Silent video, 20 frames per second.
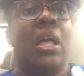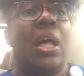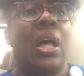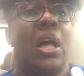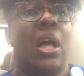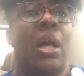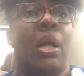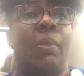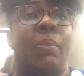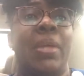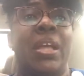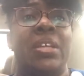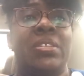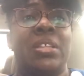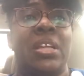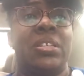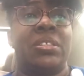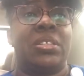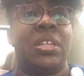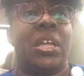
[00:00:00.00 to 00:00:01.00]
As
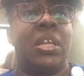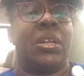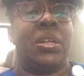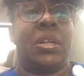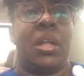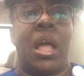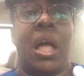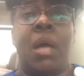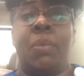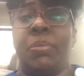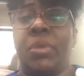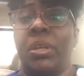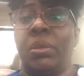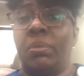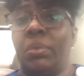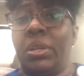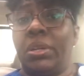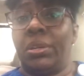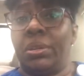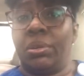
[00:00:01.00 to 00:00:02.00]
I stated, I'm getting
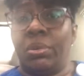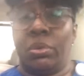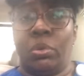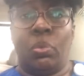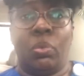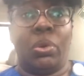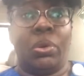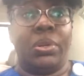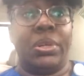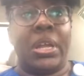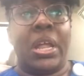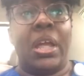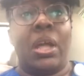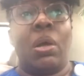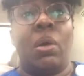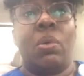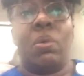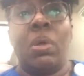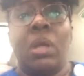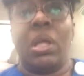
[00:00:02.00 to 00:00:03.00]
ready to go to work
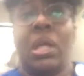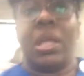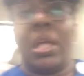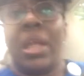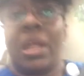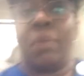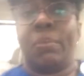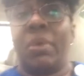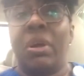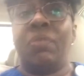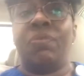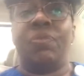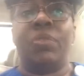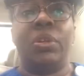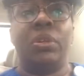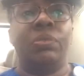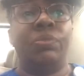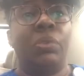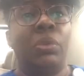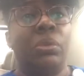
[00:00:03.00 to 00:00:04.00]
now. Am I
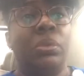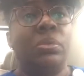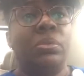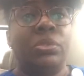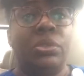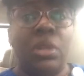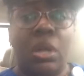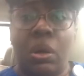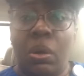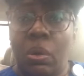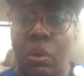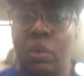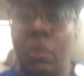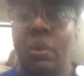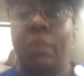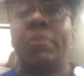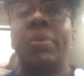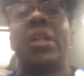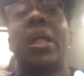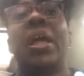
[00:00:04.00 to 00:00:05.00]
fearful? No,
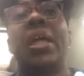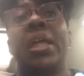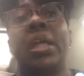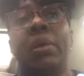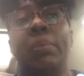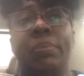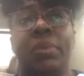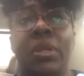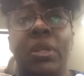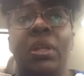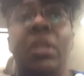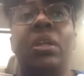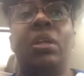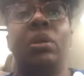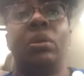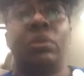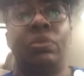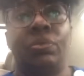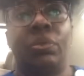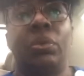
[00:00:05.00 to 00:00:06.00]
but I am being
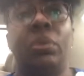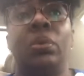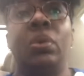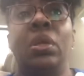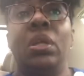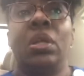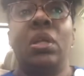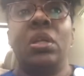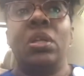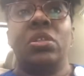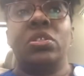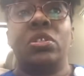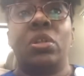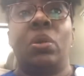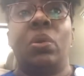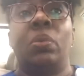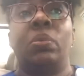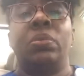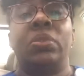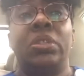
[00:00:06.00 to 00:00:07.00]
careful.
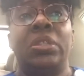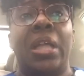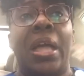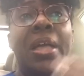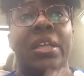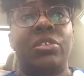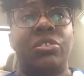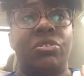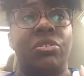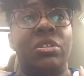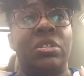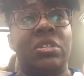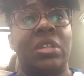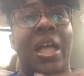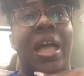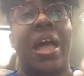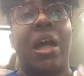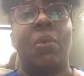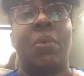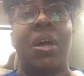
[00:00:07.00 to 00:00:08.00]
So that's just
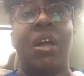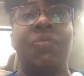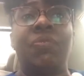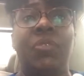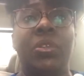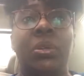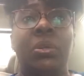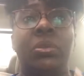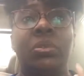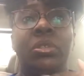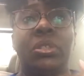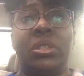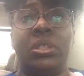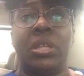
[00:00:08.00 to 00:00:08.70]
how I feel.